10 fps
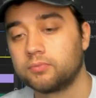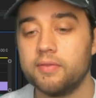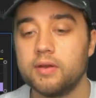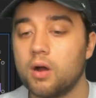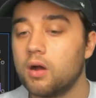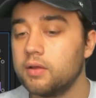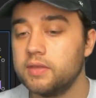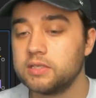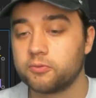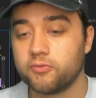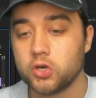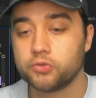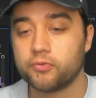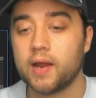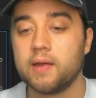And then on this
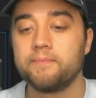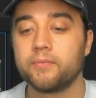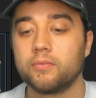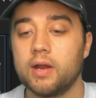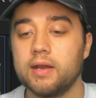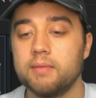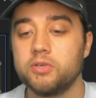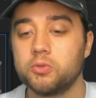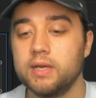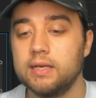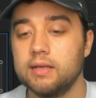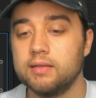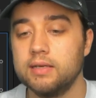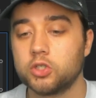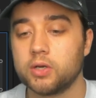first frame, right in
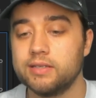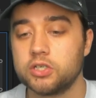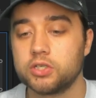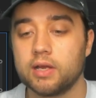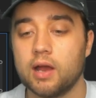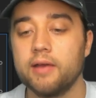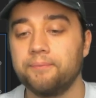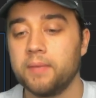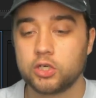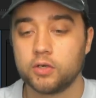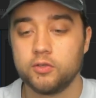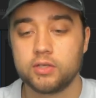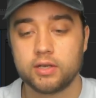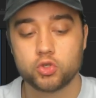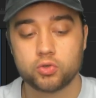between the transition cut, make sure you're
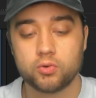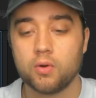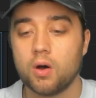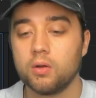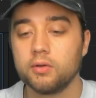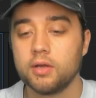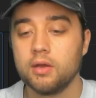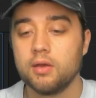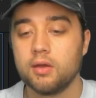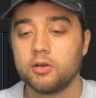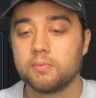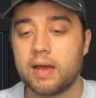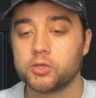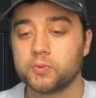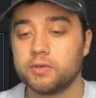using Control Alt, your
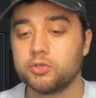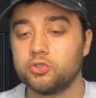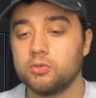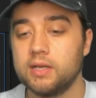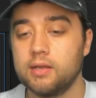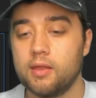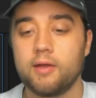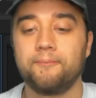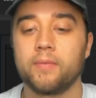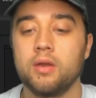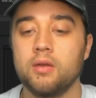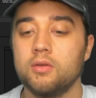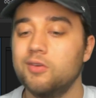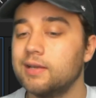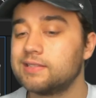mouse wheel to zoom into there.
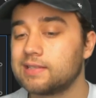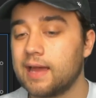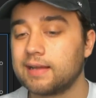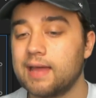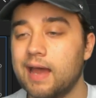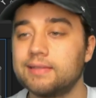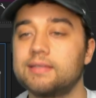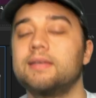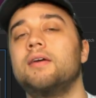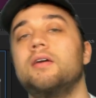You can select that,